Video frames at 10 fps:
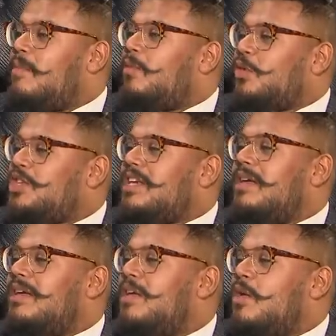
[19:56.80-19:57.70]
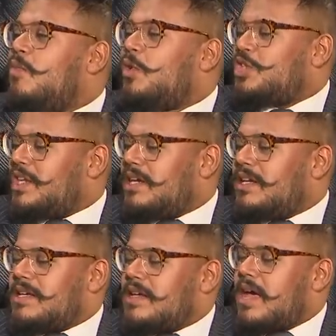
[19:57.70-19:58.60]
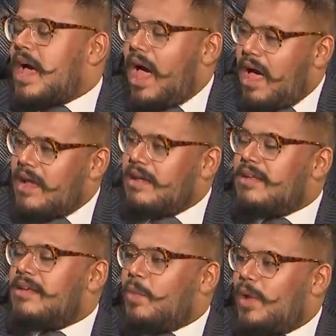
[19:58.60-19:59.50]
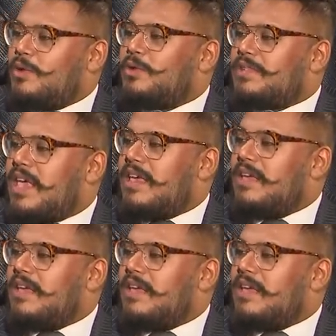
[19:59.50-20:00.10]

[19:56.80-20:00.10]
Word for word: that. But was she so a was she a hard one to say